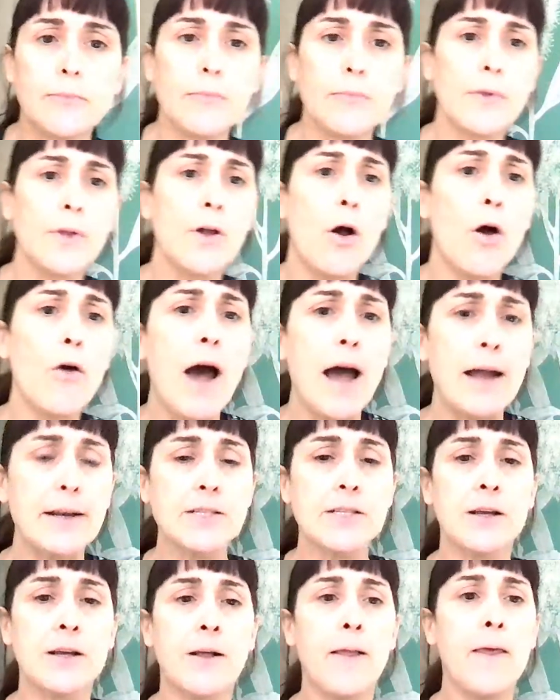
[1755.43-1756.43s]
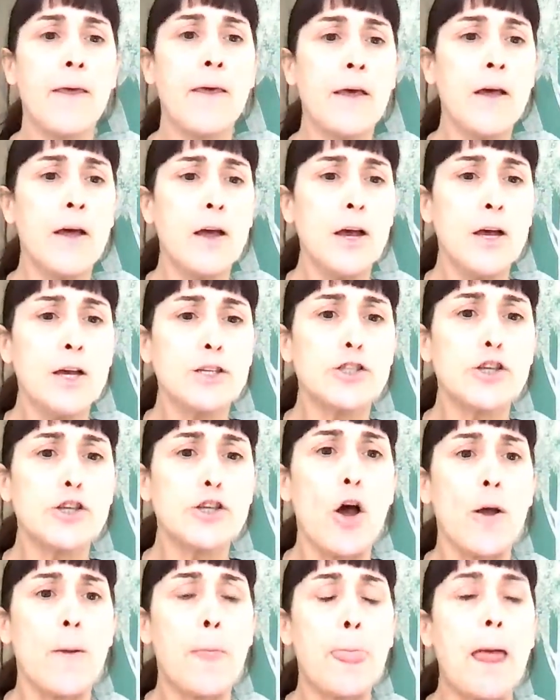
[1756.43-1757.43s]
All right,
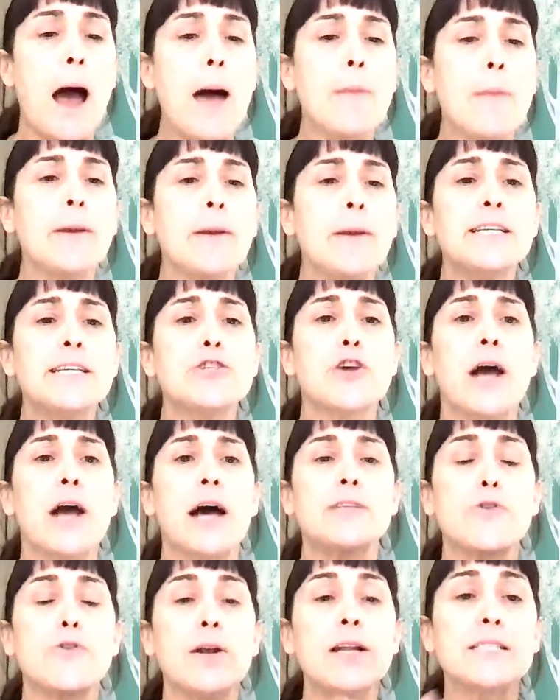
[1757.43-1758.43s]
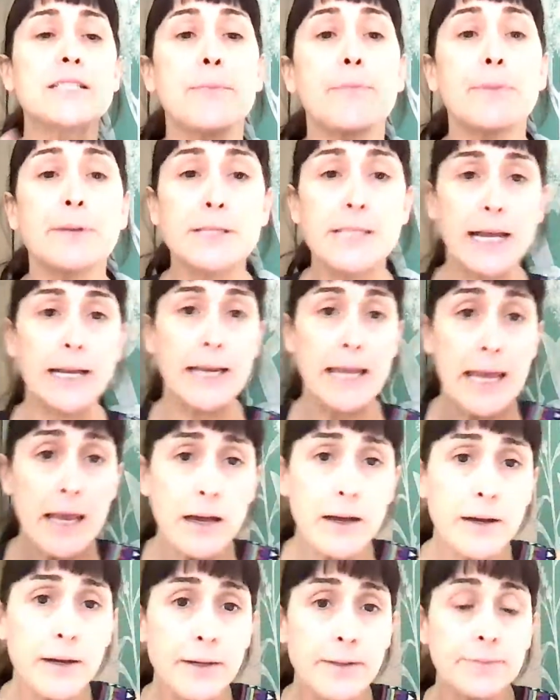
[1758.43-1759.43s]
so I'm going to teach you guys a really simple
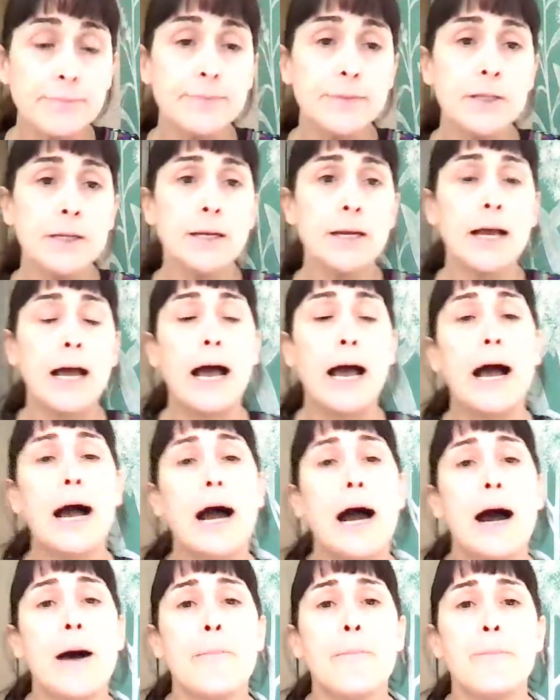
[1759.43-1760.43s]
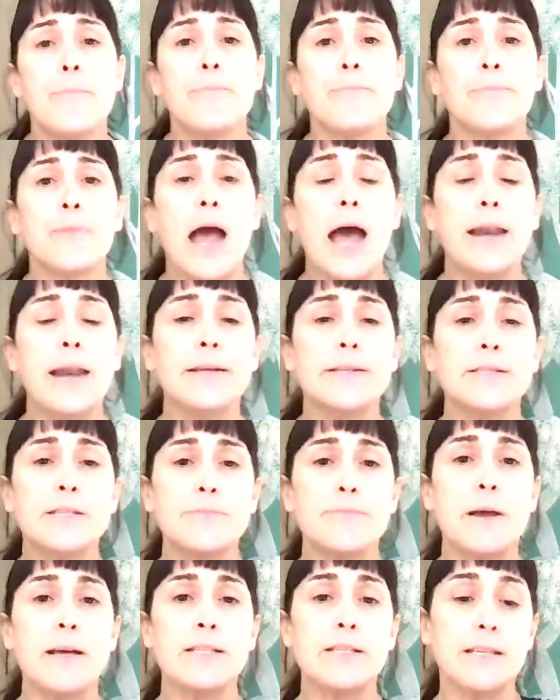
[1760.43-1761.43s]
technique, and it's
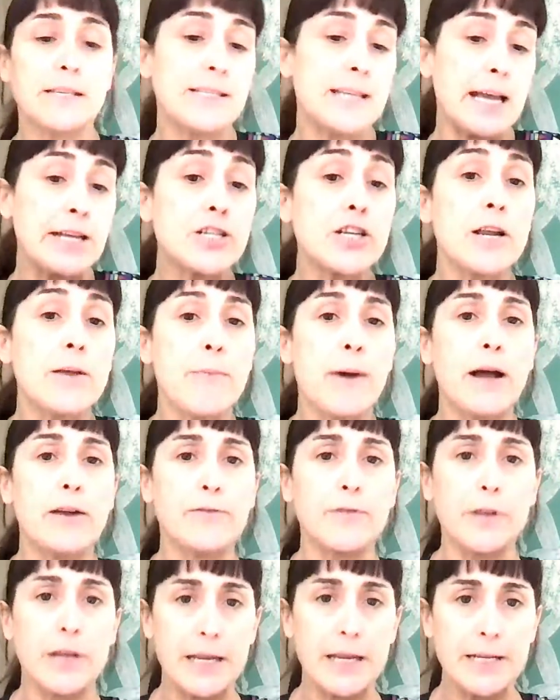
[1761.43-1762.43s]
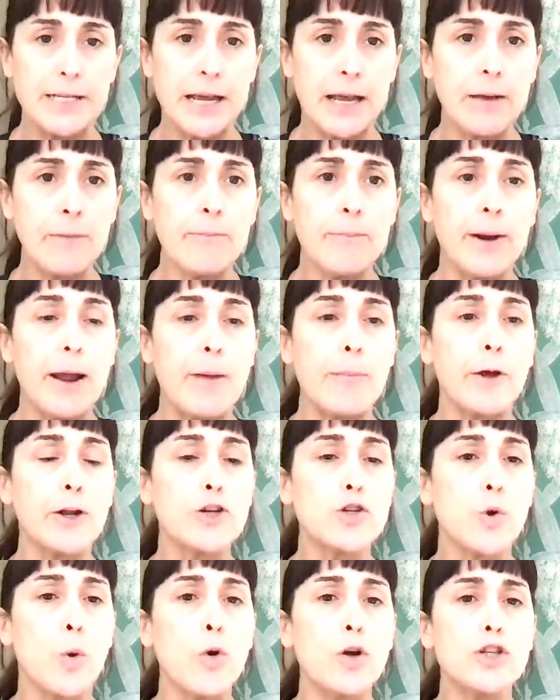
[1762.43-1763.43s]
essentially mindful eating, but I'm going to
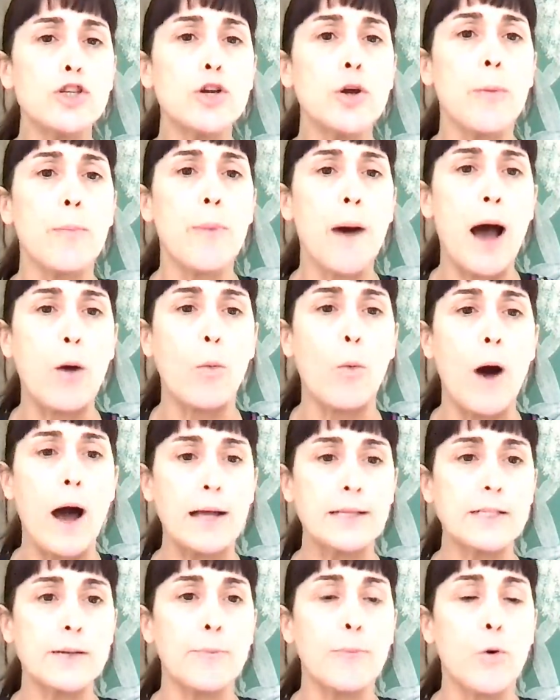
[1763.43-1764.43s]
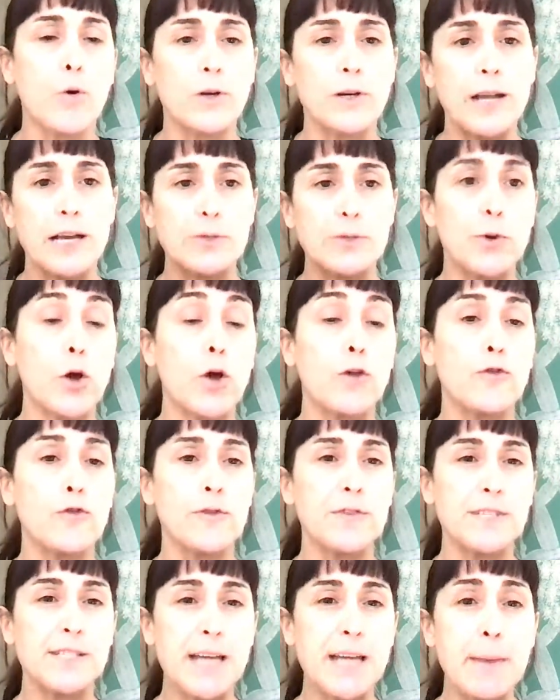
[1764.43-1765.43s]
talk to you about why it's important as we go through the
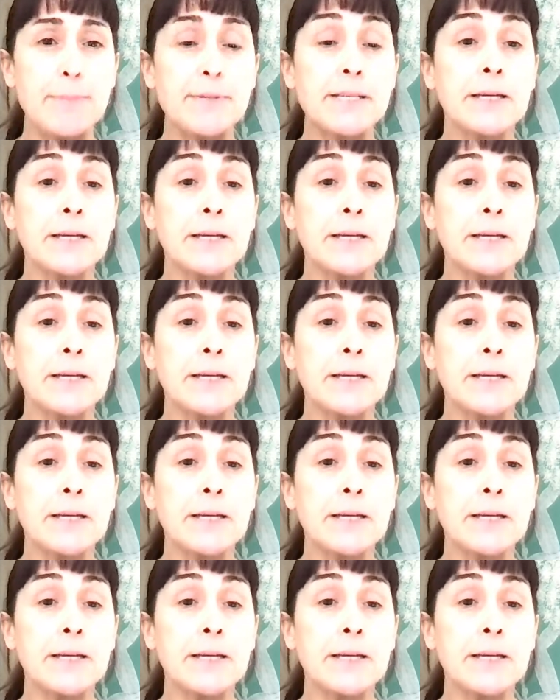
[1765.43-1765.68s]
steps.